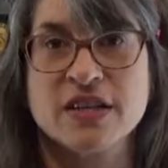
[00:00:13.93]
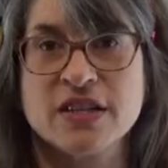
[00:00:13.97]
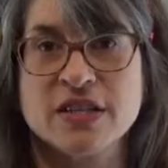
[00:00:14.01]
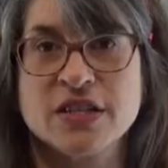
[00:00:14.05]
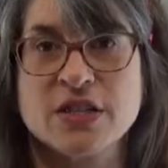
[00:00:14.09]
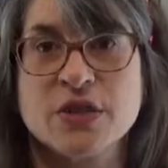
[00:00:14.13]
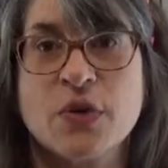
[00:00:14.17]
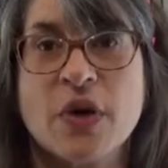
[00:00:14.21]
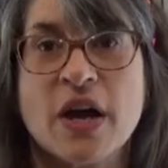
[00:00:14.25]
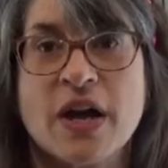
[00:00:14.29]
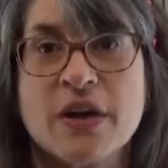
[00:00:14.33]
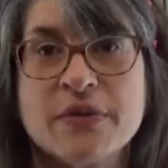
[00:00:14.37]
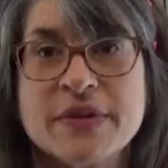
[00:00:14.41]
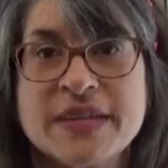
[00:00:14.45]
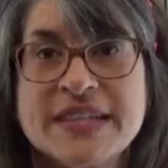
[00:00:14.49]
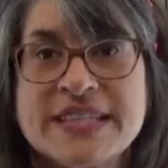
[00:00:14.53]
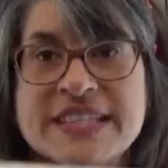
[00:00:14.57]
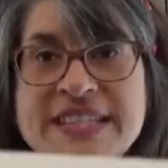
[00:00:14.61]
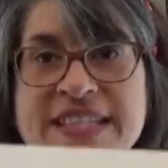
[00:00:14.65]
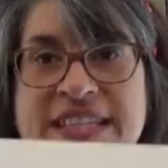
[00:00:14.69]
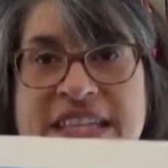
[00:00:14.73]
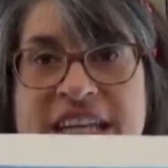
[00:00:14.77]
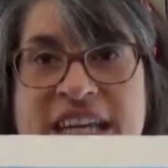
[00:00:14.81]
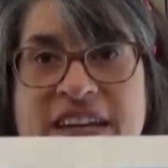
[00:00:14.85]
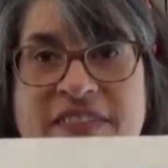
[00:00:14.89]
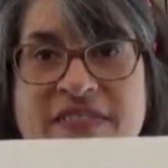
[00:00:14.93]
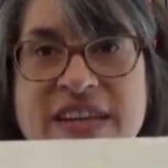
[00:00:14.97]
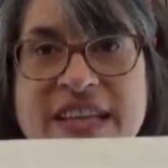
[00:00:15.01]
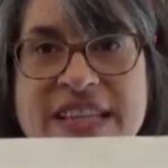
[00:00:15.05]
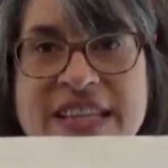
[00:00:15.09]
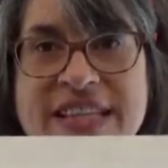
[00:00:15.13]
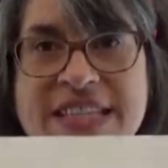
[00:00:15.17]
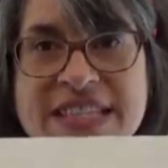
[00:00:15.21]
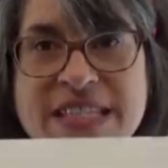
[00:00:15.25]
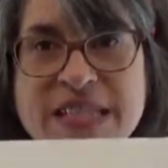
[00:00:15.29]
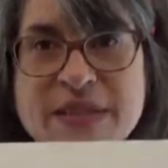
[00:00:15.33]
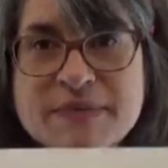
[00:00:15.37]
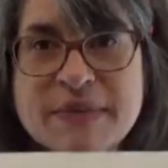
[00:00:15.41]
So I received
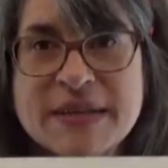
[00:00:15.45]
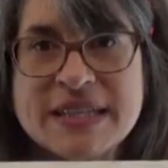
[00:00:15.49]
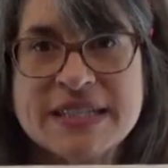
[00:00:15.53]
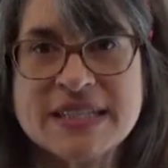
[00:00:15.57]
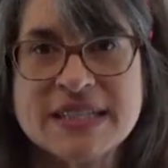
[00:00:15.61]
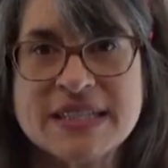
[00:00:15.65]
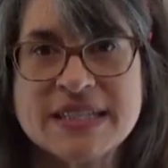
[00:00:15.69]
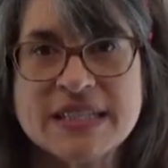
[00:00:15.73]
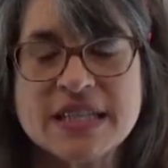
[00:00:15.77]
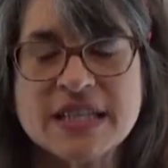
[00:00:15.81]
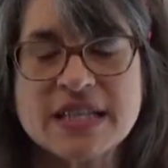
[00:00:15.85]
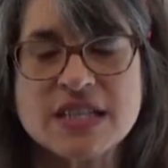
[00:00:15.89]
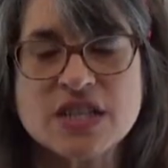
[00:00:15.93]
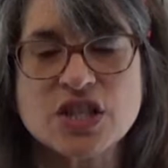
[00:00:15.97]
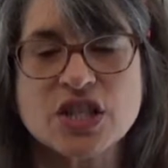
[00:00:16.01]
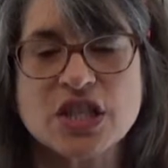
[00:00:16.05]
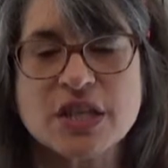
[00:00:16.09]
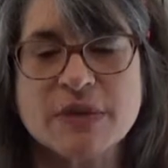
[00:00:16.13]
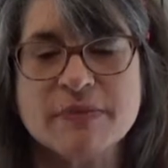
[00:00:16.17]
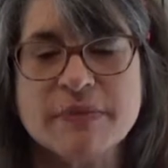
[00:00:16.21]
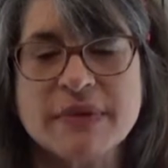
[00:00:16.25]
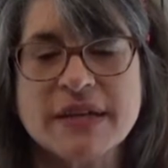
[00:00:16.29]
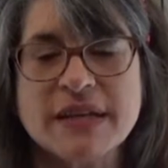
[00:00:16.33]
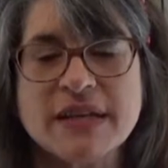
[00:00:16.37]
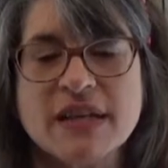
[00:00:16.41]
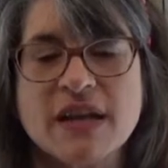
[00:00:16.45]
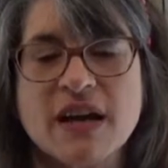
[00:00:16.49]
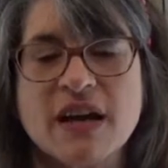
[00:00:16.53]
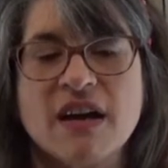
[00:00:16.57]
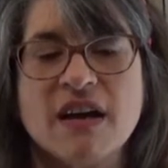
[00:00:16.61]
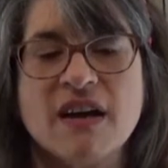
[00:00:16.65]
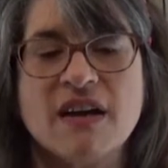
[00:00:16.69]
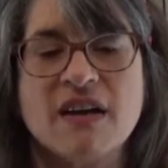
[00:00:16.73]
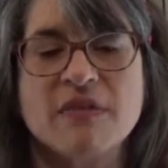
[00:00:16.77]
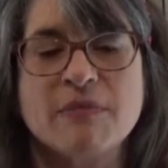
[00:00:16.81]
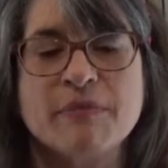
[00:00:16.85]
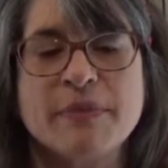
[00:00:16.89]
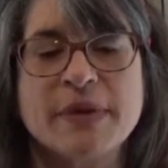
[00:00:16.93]
this month's shipment
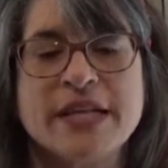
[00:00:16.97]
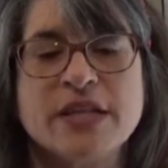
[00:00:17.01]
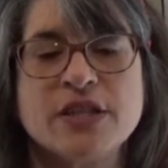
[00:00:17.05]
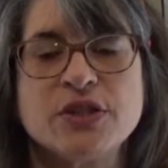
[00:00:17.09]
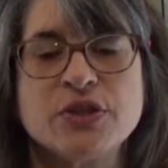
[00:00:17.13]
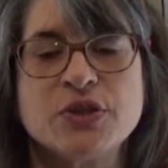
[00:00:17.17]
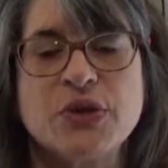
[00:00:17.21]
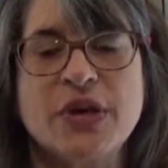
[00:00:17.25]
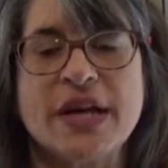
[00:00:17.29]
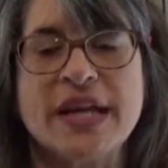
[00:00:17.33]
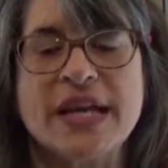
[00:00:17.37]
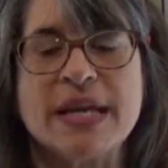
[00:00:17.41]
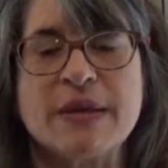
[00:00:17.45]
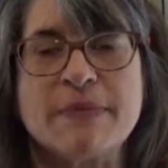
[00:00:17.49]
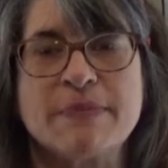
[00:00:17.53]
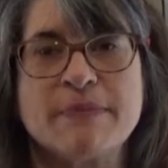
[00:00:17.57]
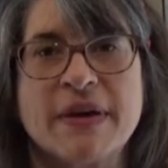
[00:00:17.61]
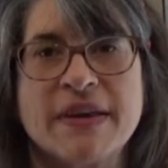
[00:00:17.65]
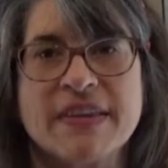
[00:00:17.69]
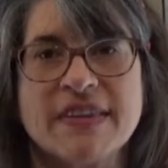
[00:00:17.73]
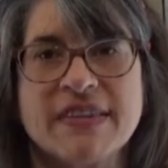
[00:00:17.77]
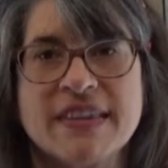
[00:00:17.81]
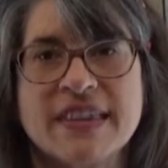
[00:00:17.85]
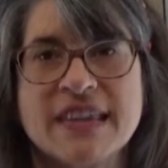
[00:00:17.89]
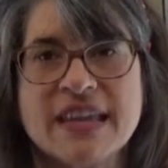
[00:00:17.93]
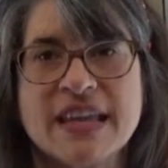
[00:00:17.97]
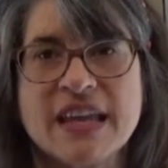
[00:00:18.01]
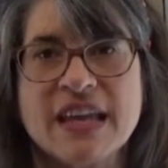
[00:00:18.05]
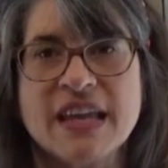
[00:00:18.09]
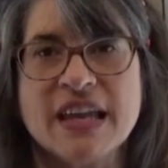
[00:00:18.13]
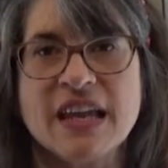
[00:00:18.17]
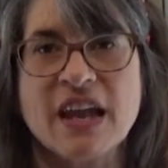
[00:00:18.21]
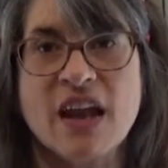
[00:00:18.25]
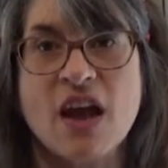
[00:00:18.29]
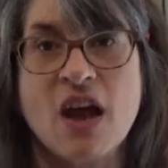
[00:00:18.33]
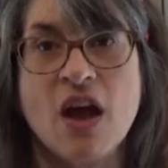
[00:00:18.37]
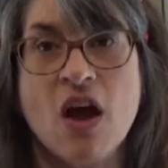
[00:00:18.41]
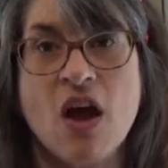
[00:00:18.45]
of Pin Trading Monthly.